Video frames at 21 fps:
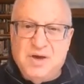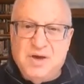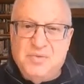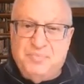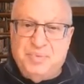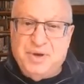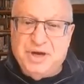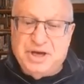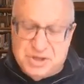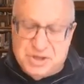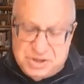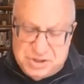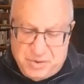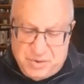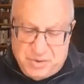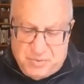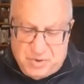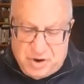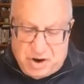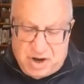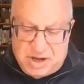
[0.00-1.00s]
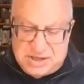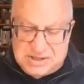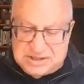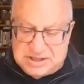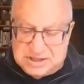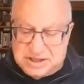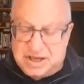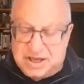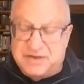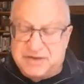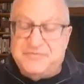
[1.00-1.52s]
Pickers then went on to
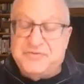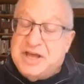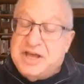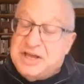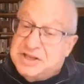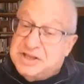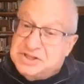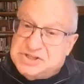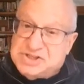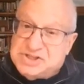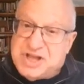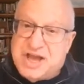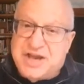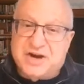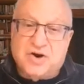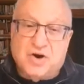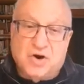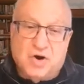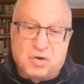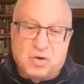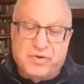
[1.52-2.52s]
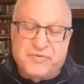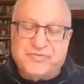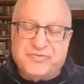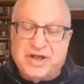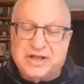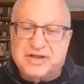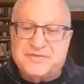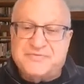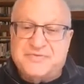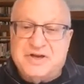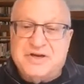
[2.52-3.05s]
live, they either stayed at home if they
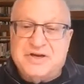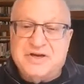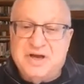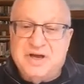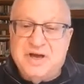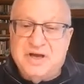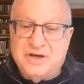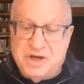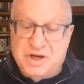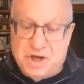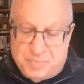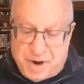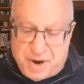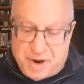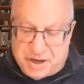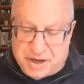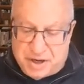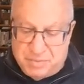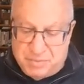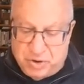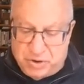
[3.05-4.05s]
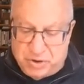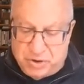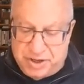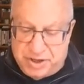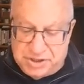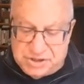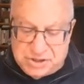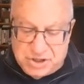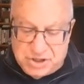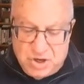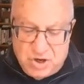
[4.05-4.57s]
lived in nearby
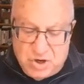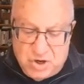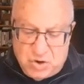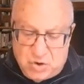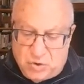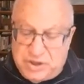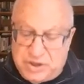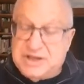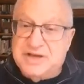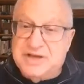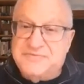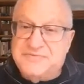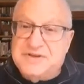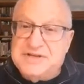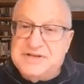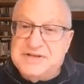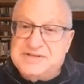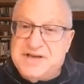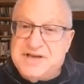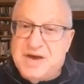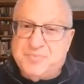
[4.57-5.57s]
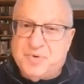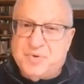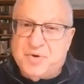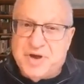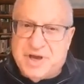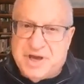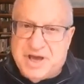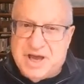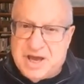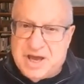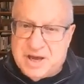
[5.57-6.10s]
communities, or they lived in
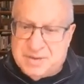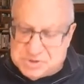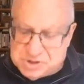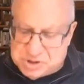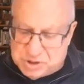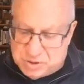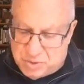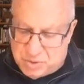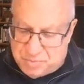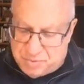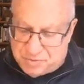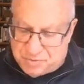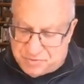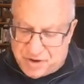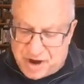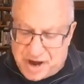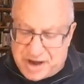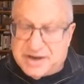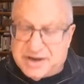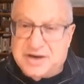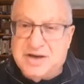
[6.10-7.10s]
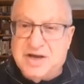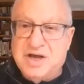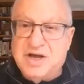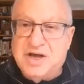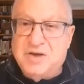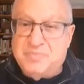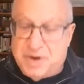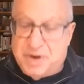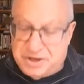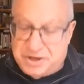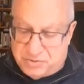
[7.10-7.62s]
temporary camps that were provided
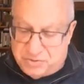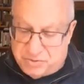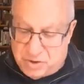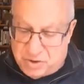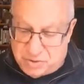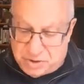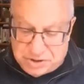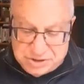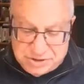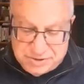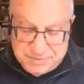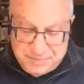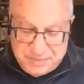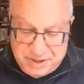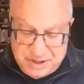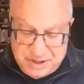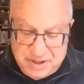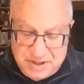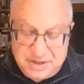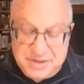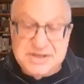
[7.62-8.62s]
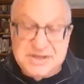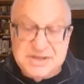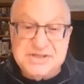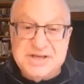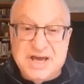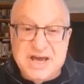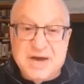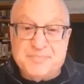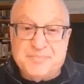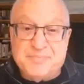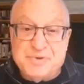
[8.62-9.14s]
by the growers. This
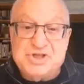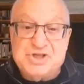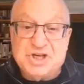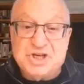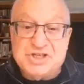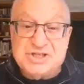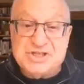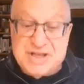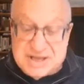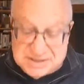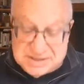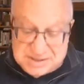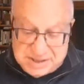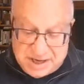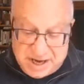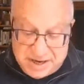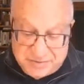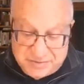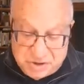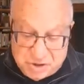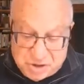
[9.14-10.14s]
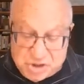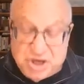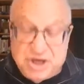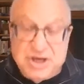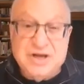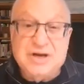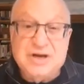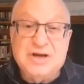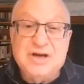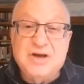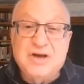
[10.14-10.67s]
camp is just outside of
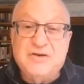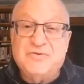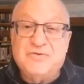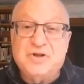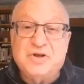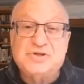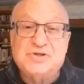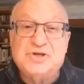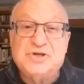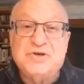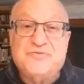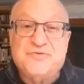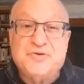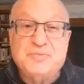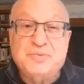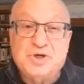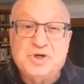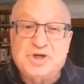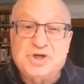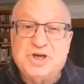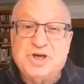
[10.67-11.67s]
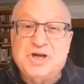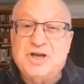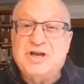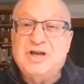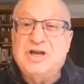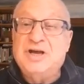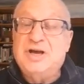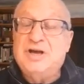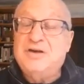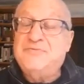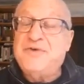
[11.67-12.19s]
Eugene. For those of you from Eugene,
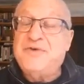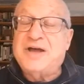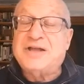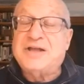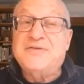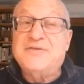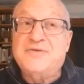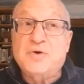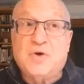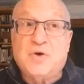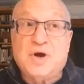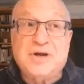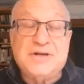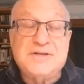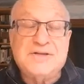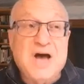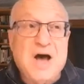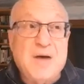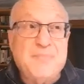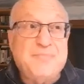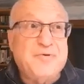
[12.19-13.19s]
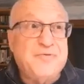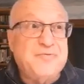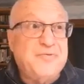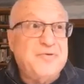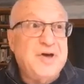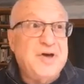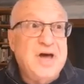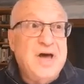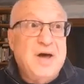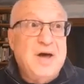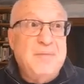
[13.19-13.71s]
in fact, if you were on the top of
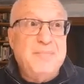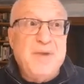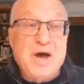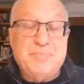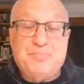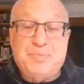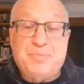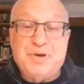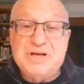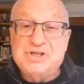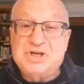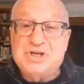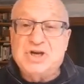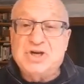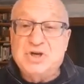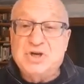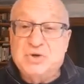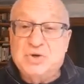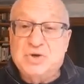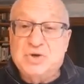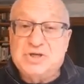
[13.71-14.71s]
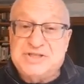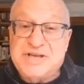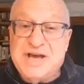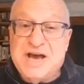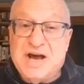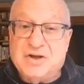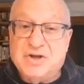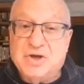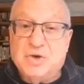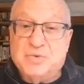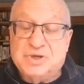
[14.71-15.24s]
Mount Pisgah, you look
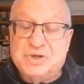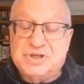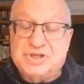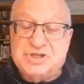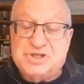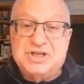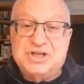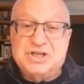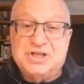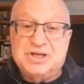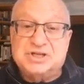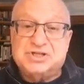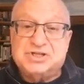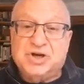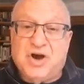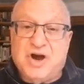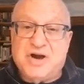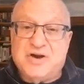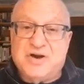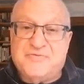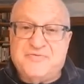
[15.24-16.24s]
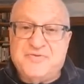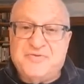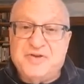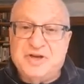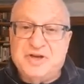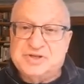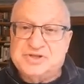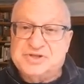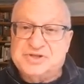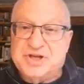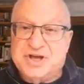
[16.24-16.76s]
down, you would see the entire
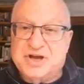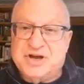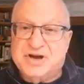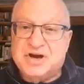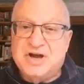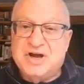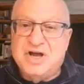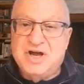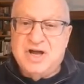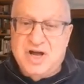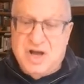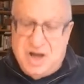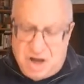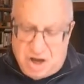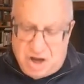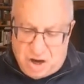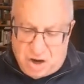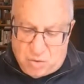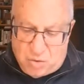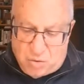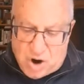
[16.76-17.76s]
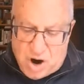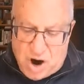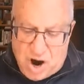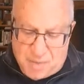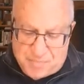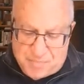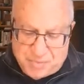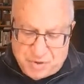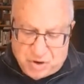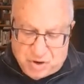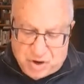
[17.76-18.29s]
fields there were
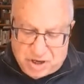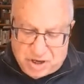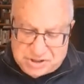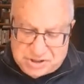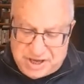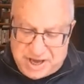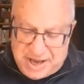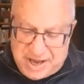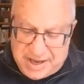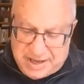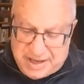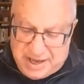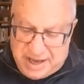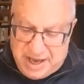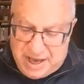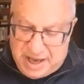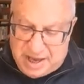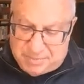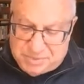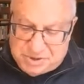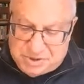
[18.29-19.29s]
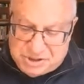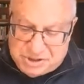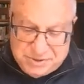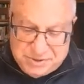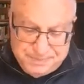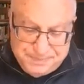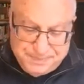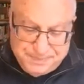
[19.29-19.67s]
hop yards and camps.